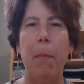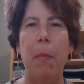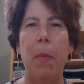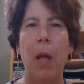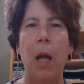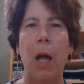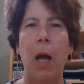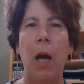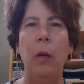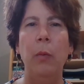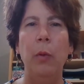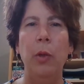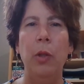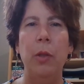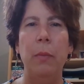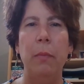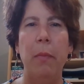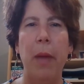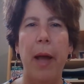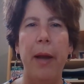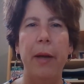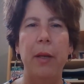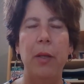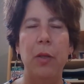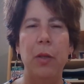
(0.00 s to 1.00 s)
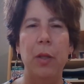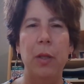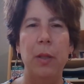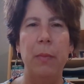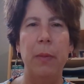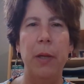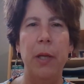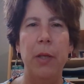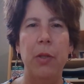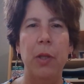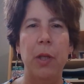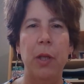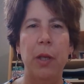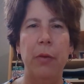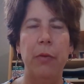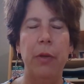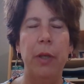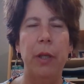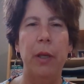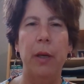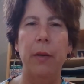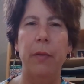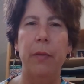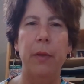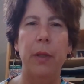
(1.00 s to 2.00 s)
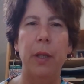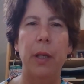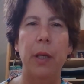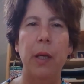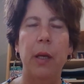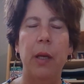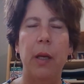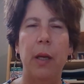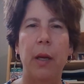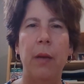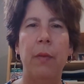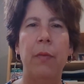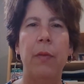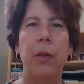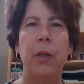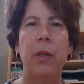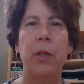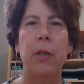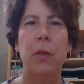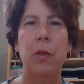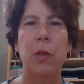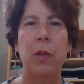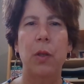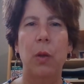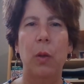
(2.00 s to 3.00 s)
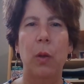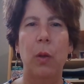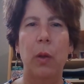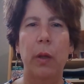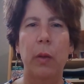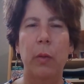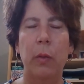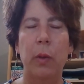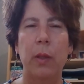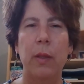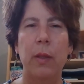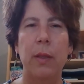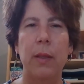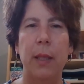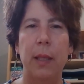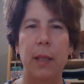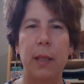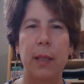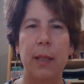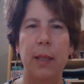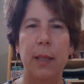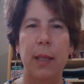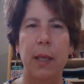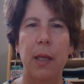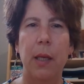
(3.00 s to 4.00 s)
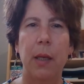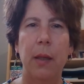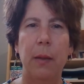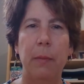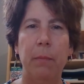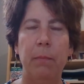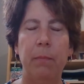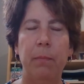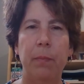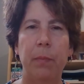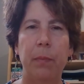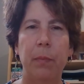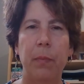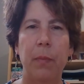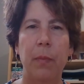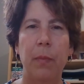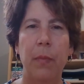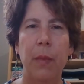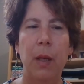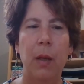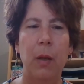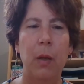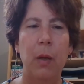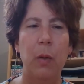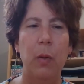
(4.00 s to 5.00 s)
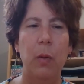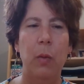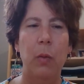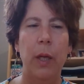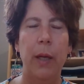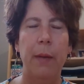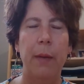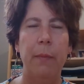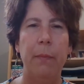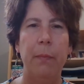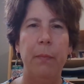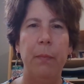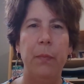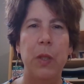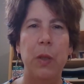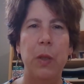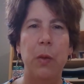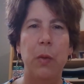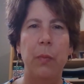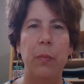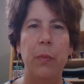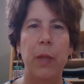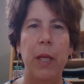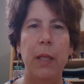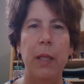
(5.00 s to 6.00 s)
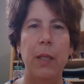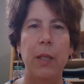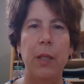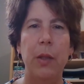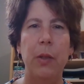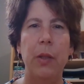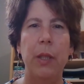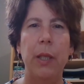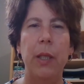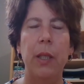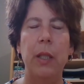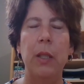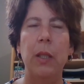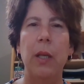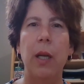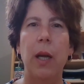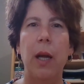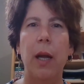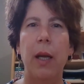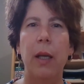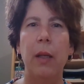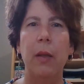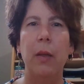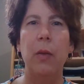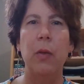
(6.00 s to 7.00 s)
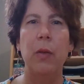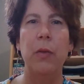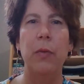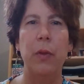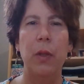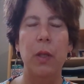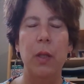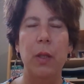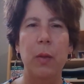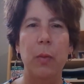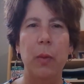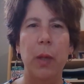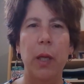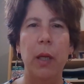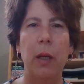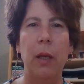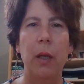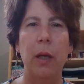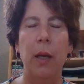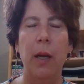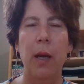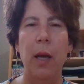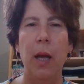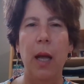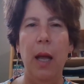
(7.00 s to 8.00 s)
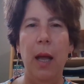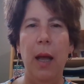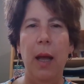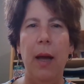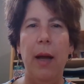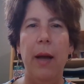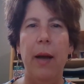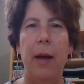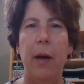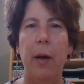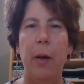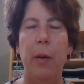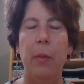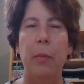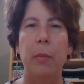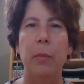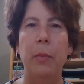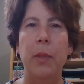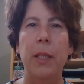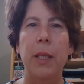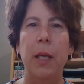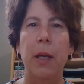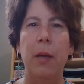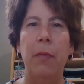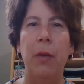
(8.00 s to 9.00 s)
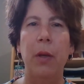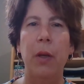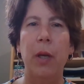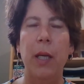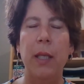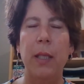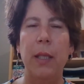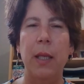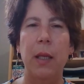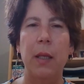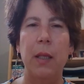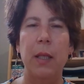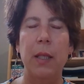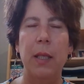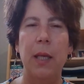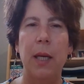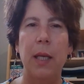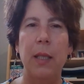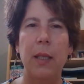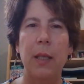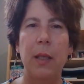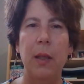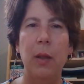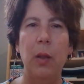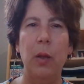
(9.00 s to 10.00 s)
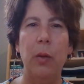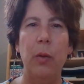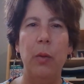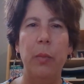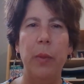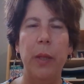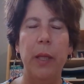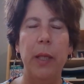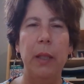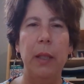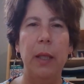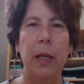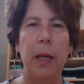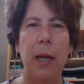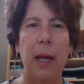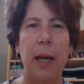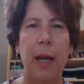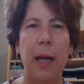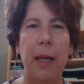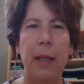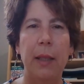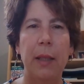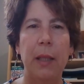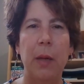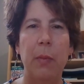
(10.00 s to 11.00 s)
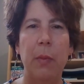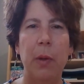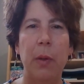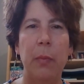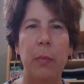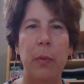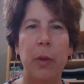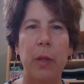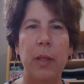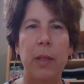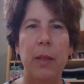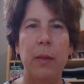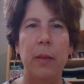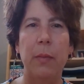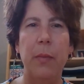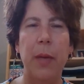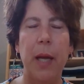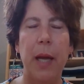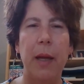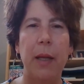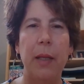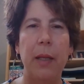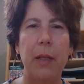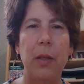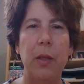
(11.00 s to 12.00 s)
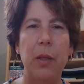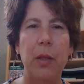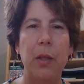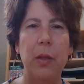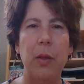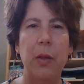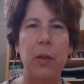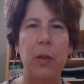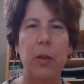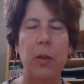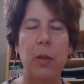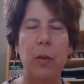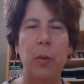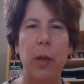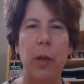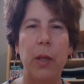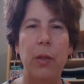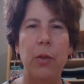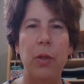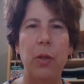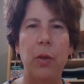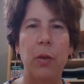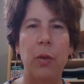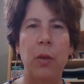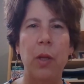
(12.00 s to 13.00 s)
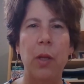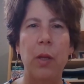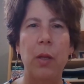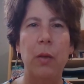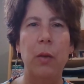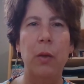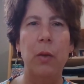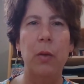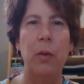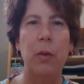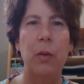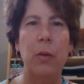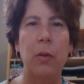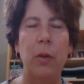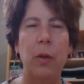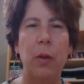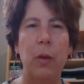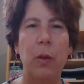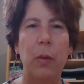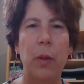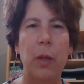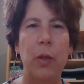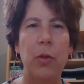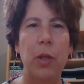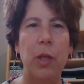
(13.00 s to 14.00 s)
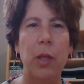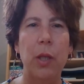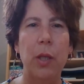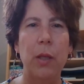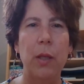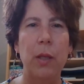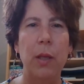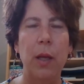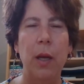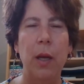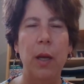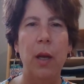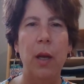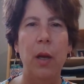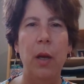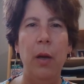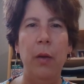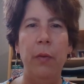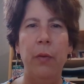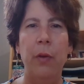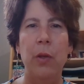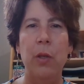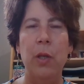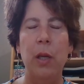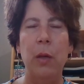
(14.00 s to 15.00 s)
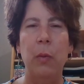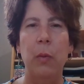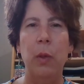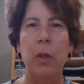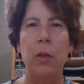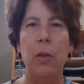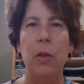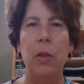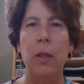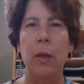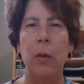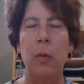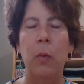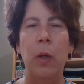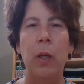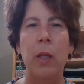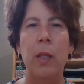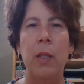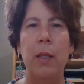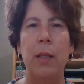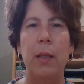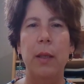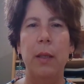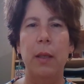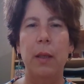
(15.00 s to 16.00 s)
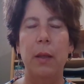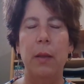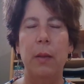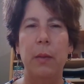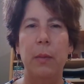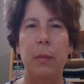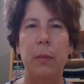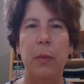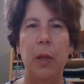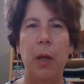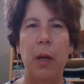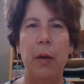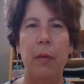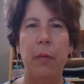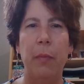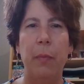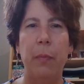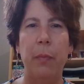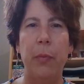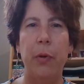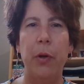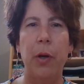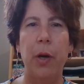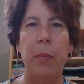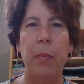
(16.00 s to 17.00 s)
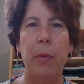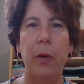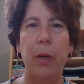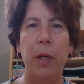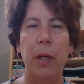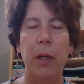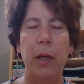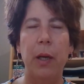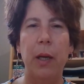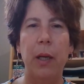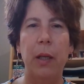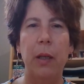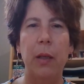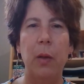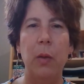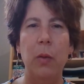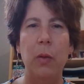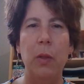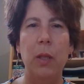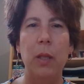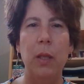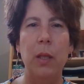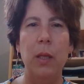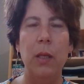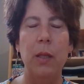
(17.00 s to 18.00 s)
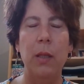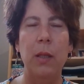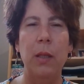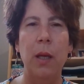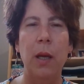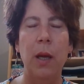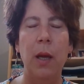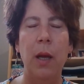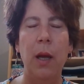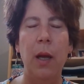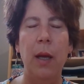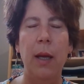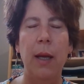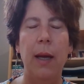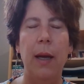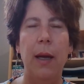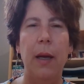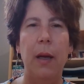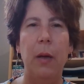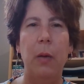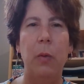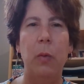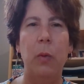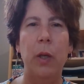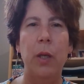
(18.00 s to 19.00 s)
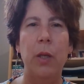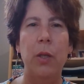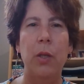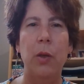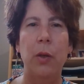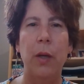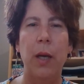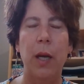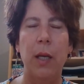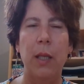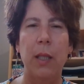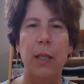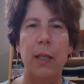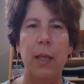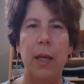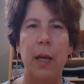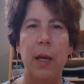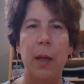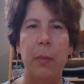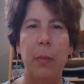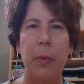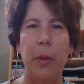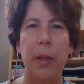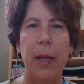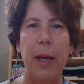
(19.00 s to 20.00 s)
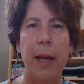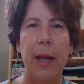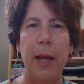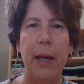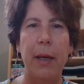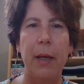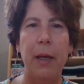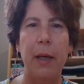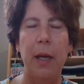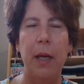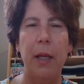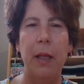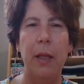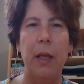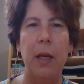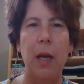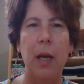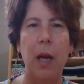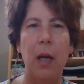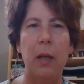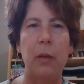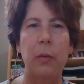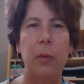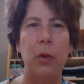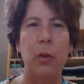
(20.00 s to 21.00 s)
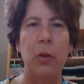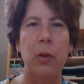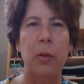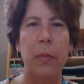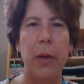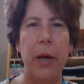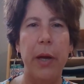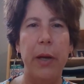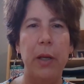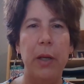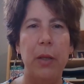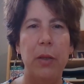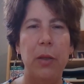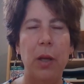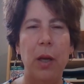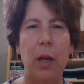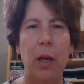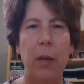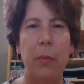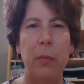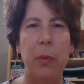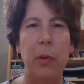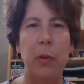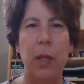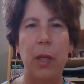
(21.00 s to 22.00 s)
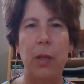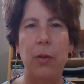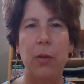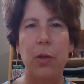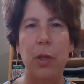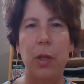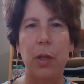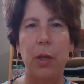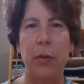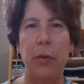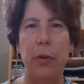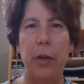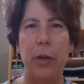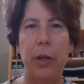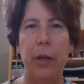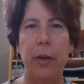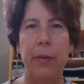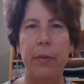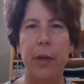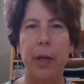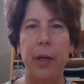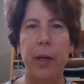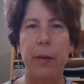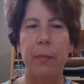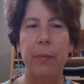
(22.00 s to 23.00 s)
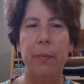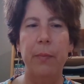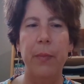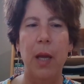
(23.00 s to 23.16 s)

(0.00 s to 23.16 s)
How would you manage this patient in recovery if their systolic was 60? Okay, so that's your Dare to Diagnose for this week. See if you guys can discuss it a little bit and come up with some answers to this question, to the questions. Firstly, what is the kind of primary diagnosis? What is your anesthetic plan? And then how would you manage the hypotension in recovery?